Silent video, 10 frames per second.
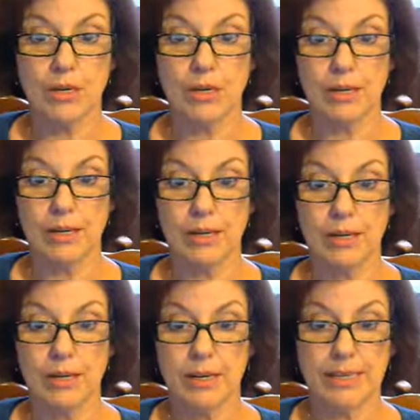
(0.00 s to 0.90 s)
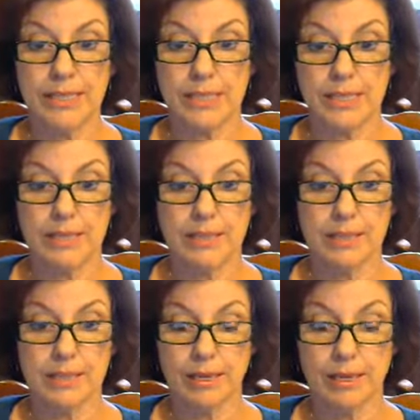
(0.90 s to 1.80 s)
and need
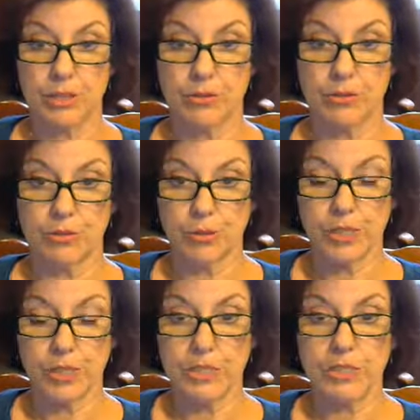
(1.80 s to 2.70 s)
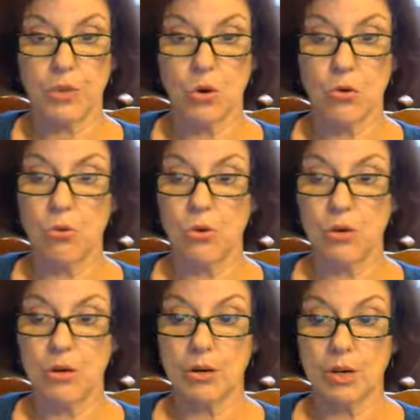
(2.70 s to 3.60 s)
healthcare employees
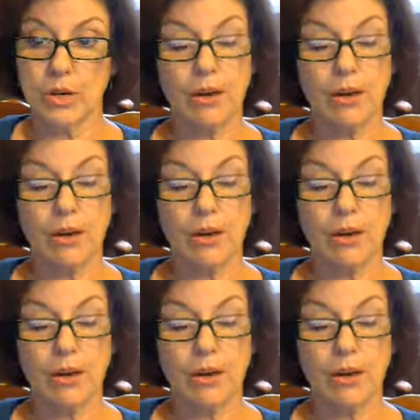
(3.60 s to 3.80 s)
or